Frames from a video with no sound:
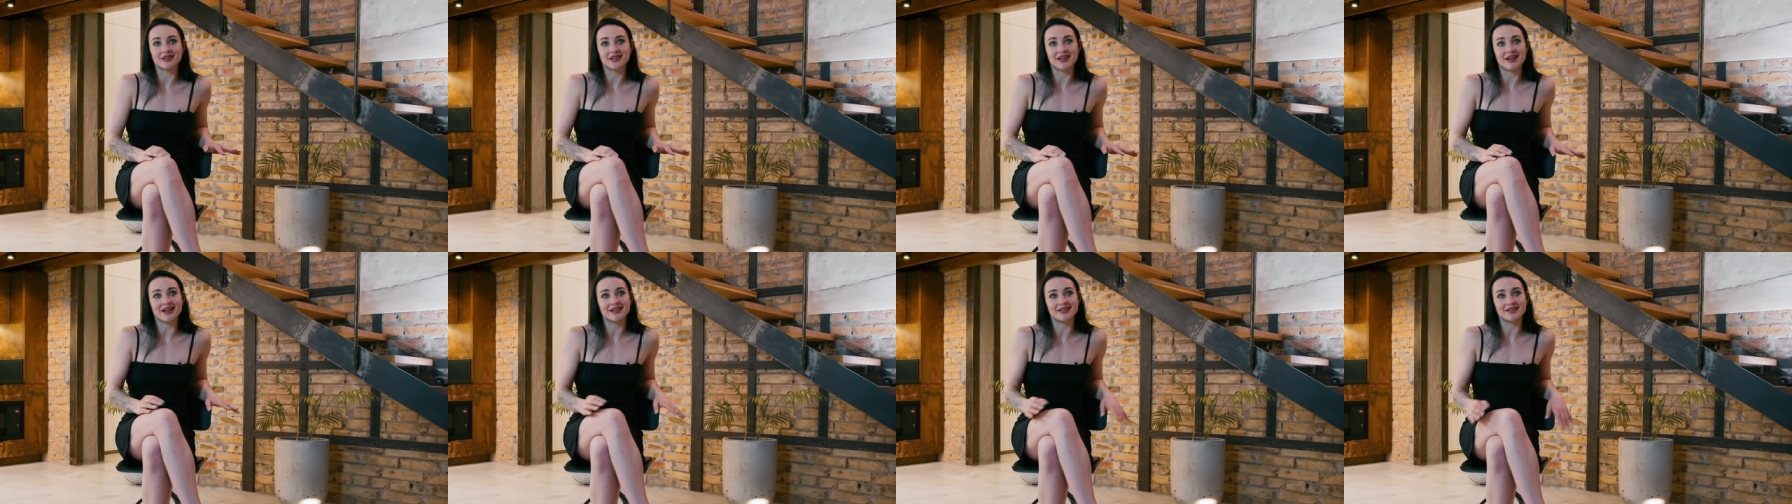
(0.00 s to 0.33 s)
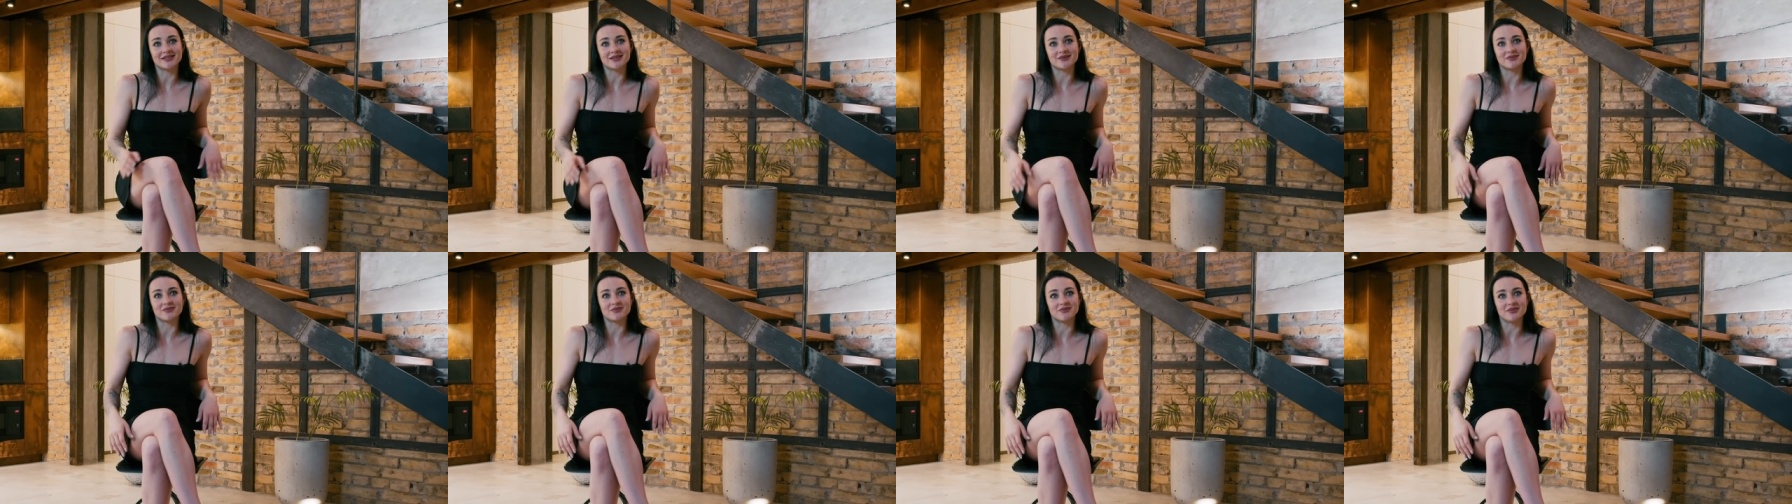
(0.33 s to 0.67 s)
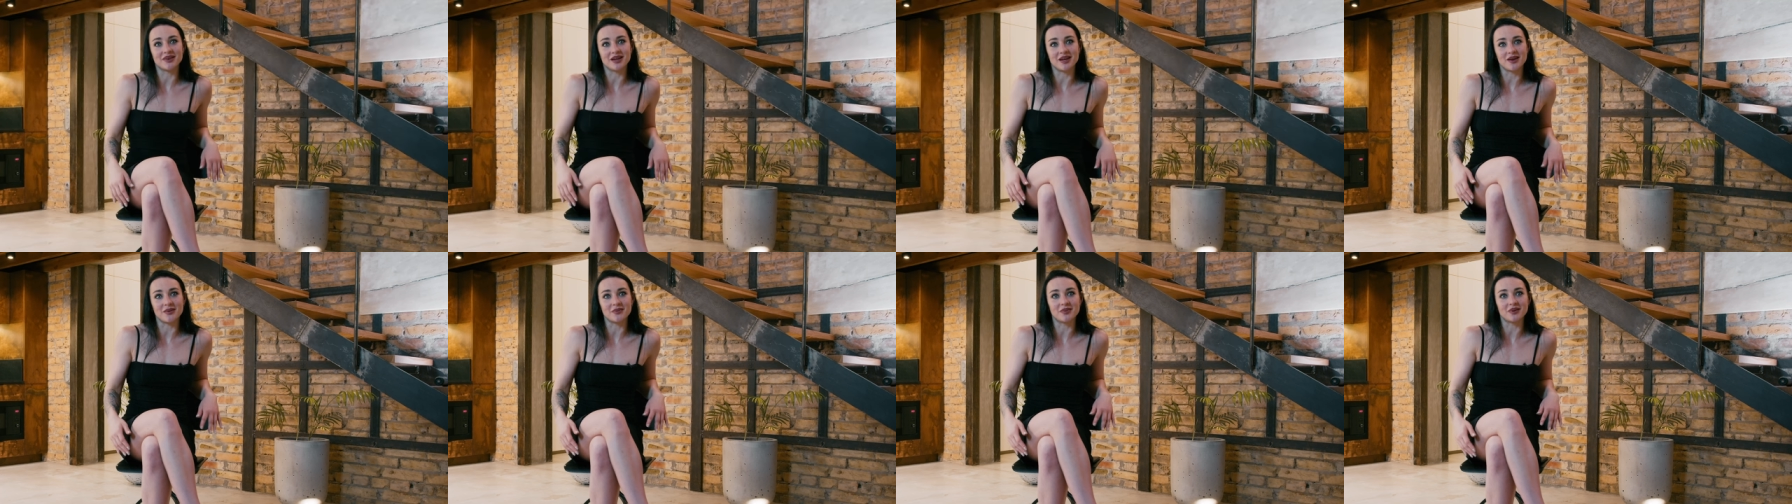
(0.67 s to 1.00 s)
not
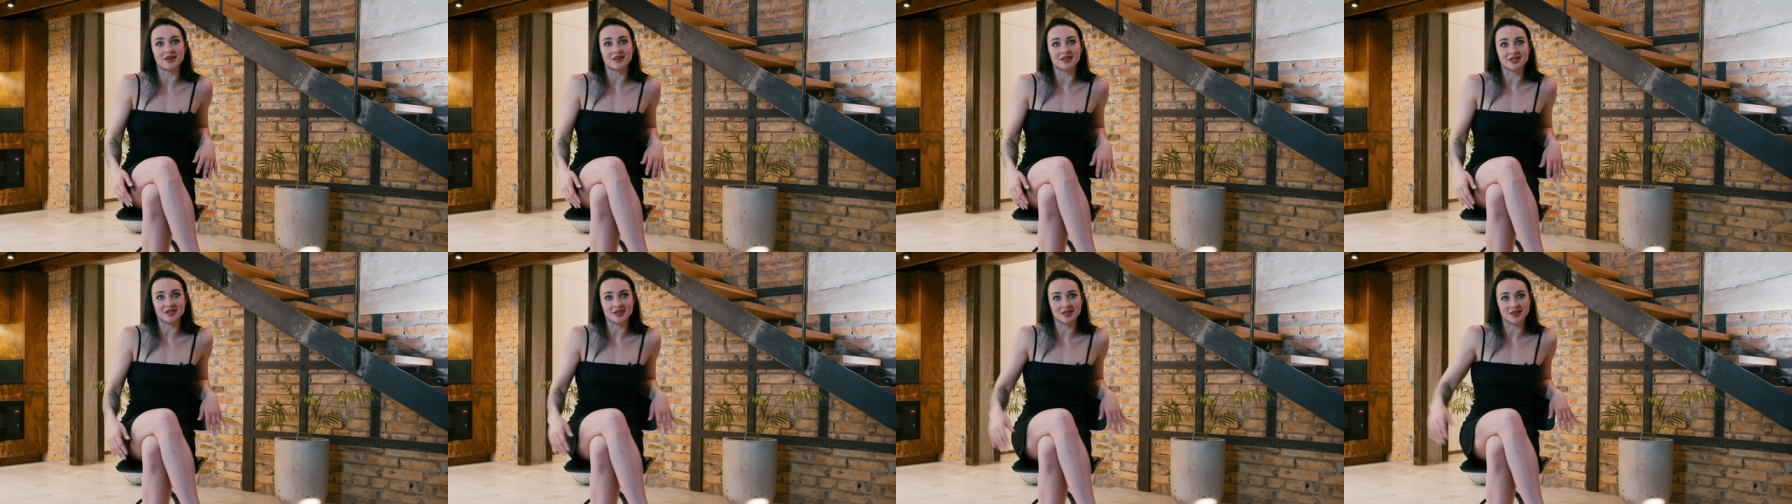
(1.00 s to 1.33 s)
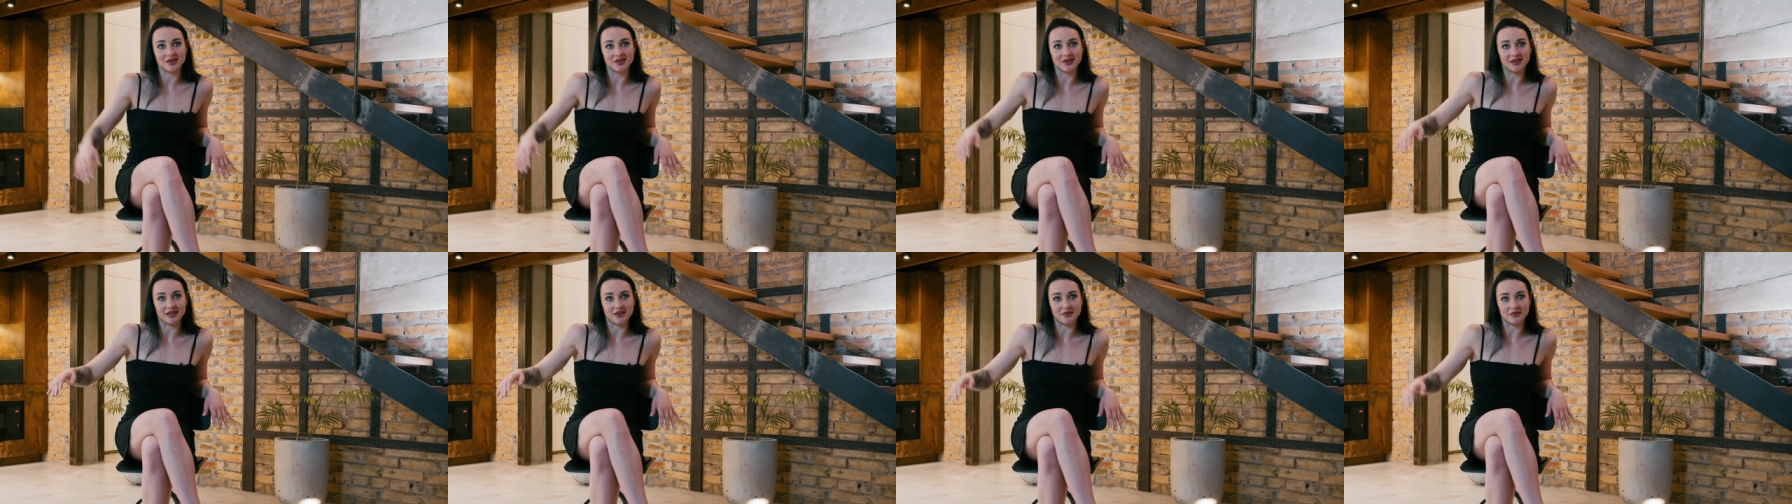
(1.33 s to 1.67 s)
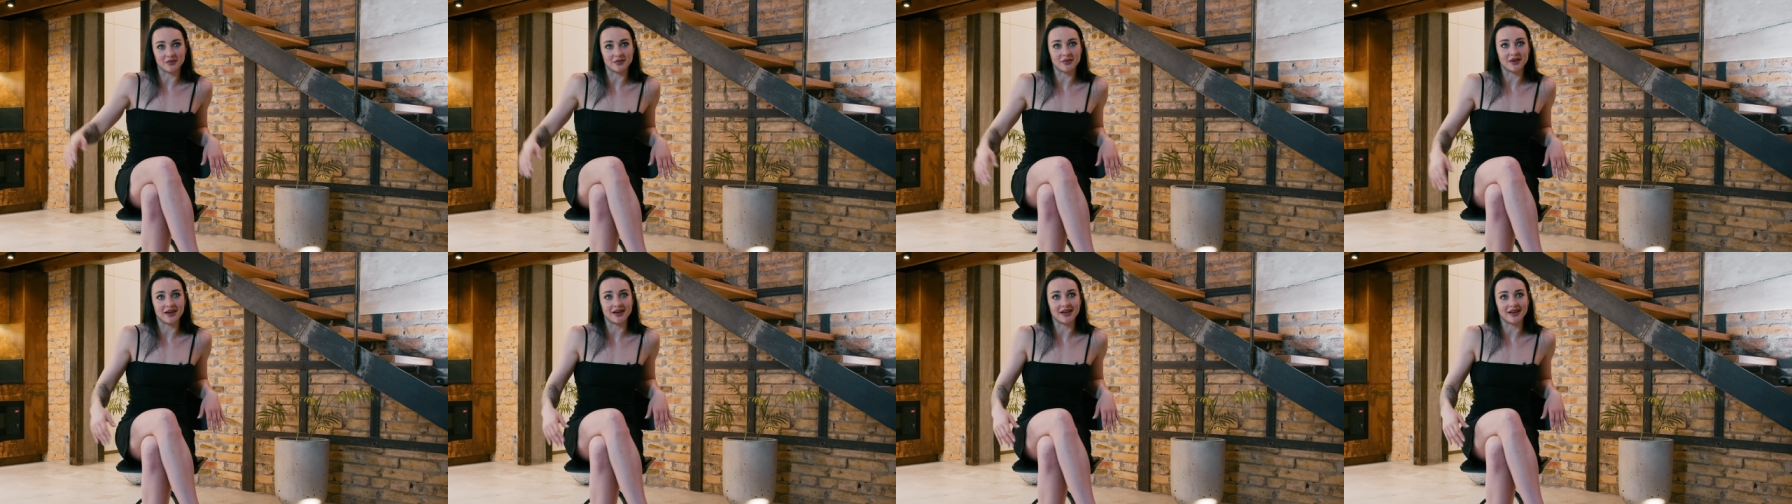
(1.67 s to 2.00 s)
be able to
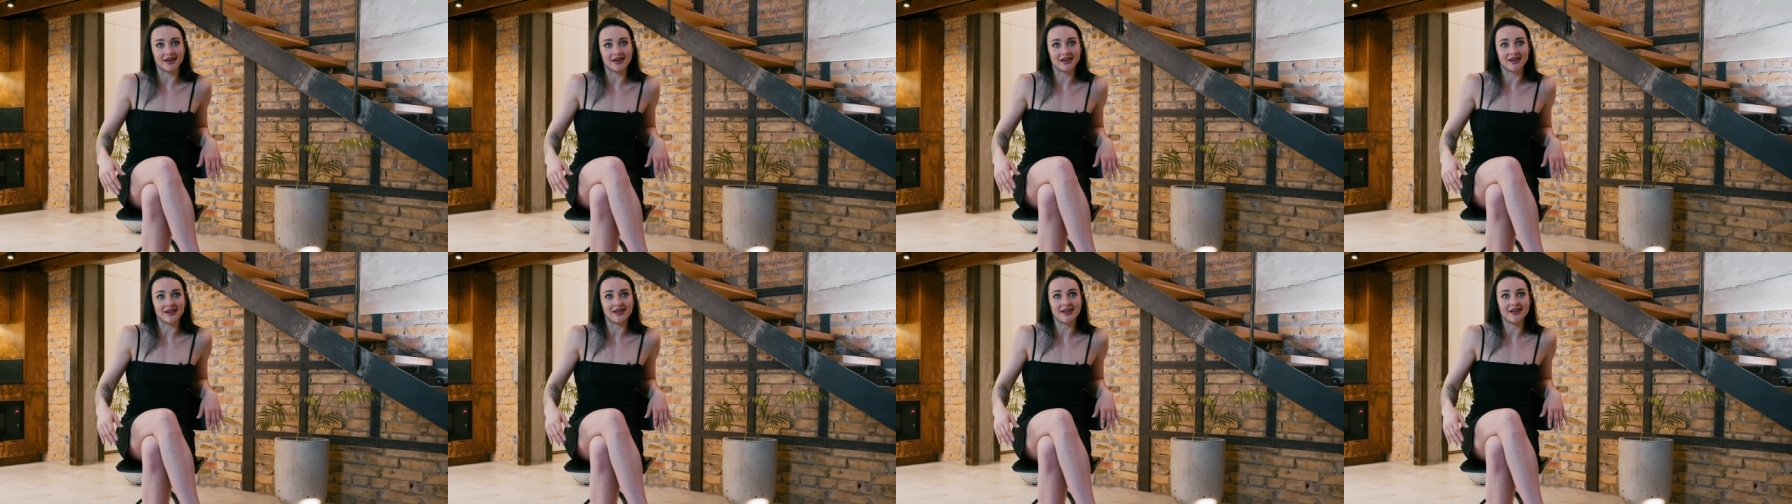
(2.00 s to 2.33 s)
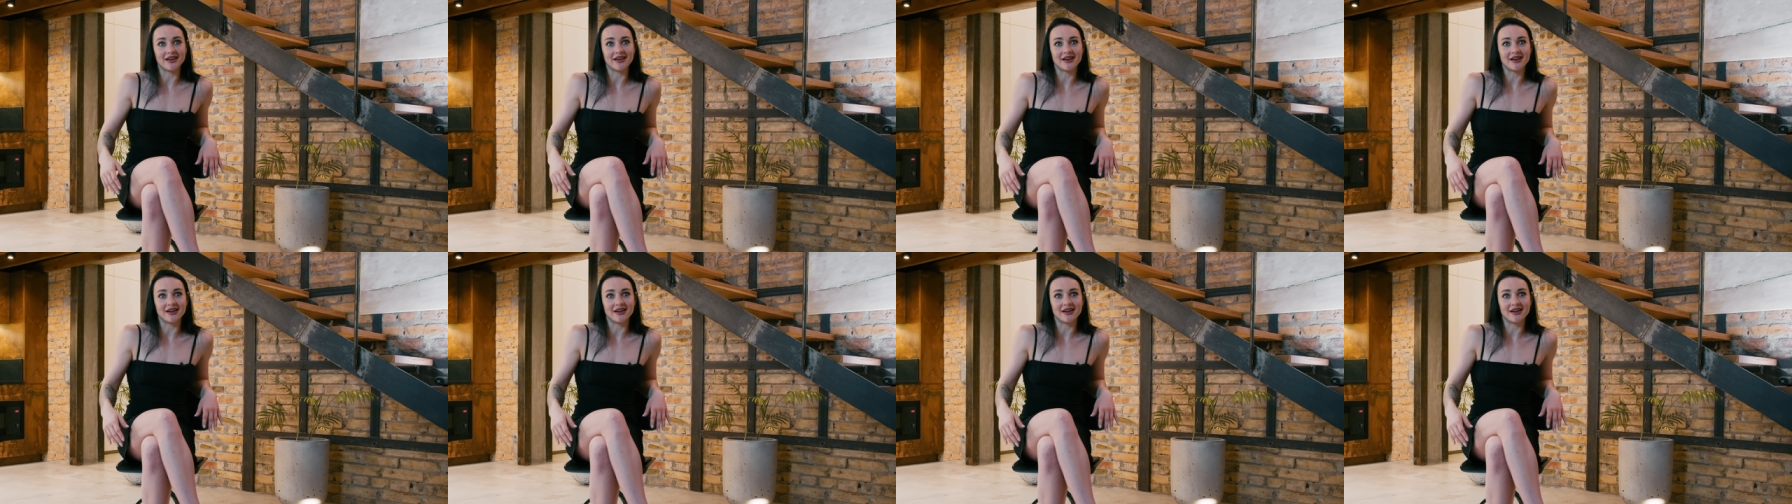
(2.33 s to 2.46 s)
lift my